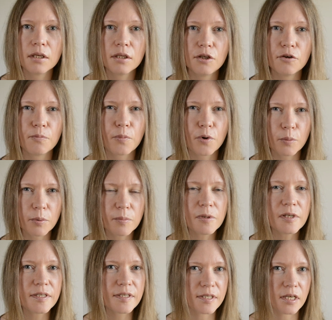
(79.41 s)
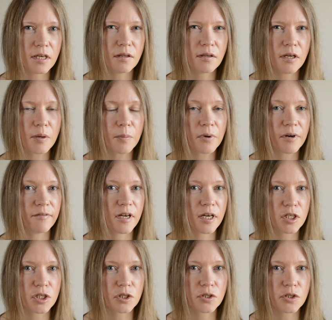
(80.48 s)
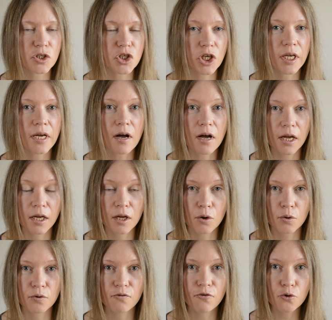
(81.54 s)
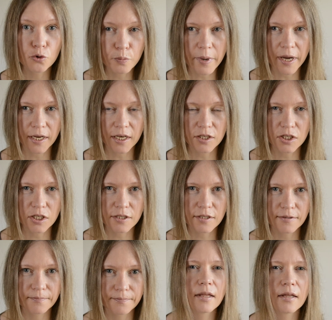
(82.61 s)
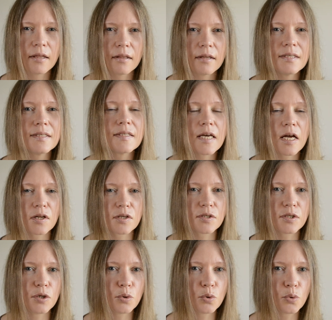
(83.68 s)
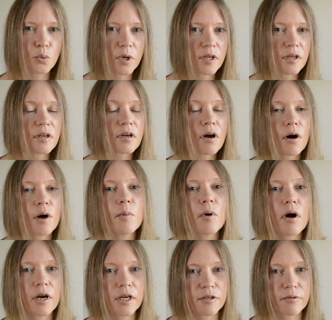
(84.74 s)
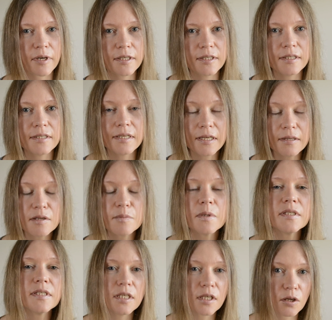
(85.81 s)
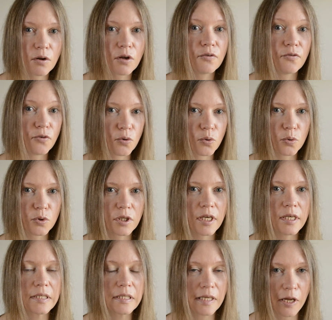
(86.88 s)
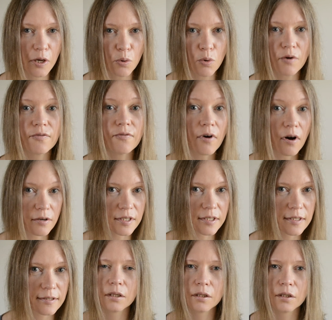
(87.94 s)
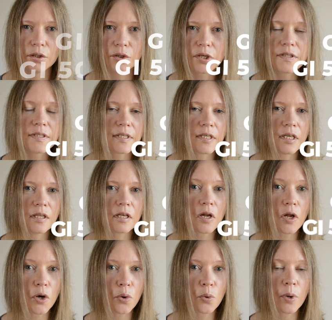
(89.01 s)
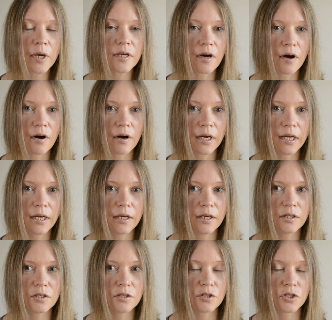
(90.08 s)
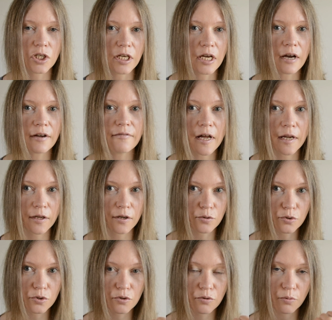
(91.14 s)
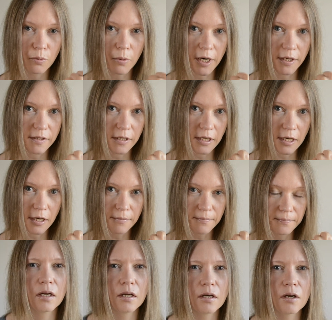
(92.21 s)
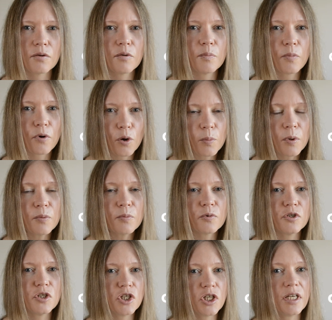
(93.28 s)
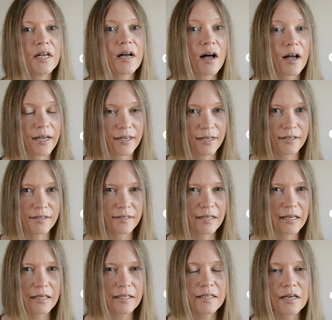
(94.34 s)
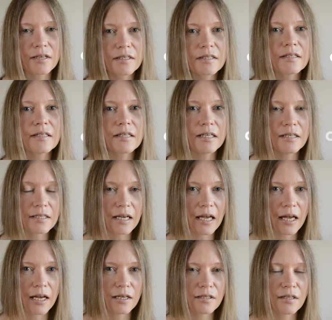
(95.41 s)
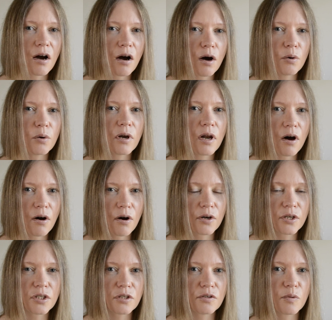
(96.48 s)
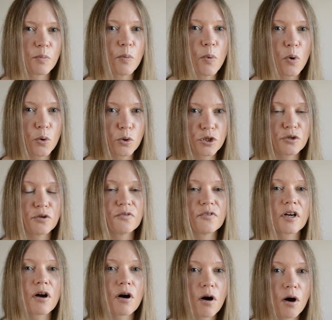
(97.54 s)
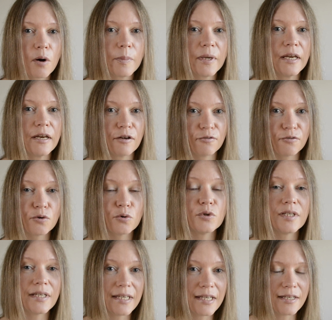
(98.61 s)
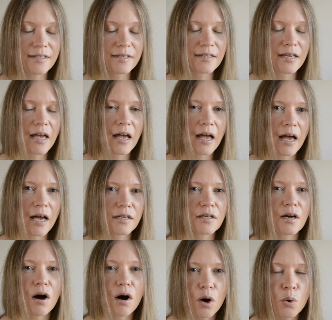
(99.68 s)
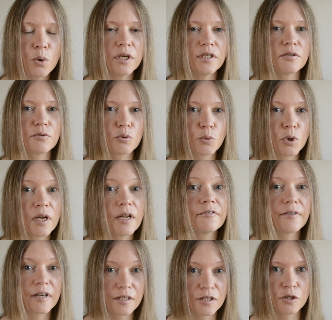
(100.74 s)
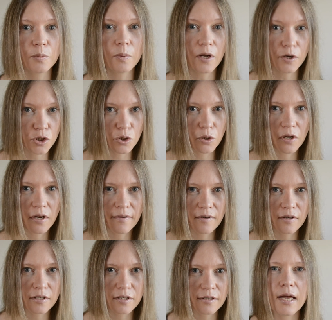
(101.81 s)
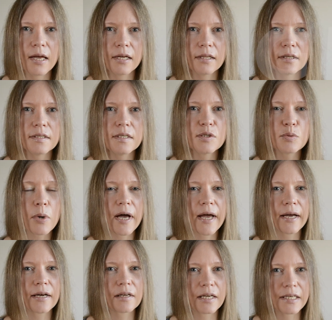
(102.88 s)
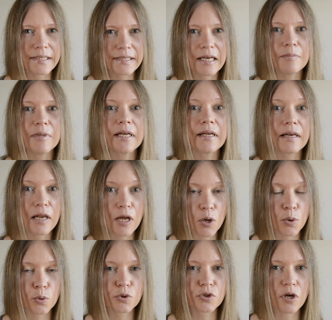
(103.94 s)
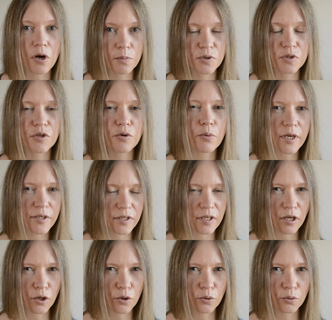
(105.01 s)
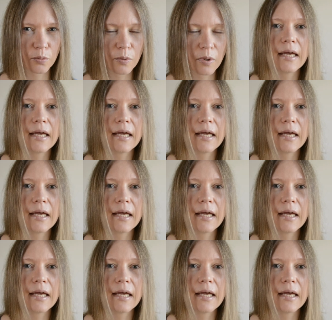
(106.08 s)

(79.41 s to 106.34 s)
You've probably seen the abbreviation GI on food packages. This tells you whether the carbohydrate in the particular food is slow or fast. You can see the low and high GI values right here. Now the problem with GI is it doesn't indicate how large the proportion of a carb in a food is and how it will affect your blood sugar levels. This is where glycemic load comes to rescue.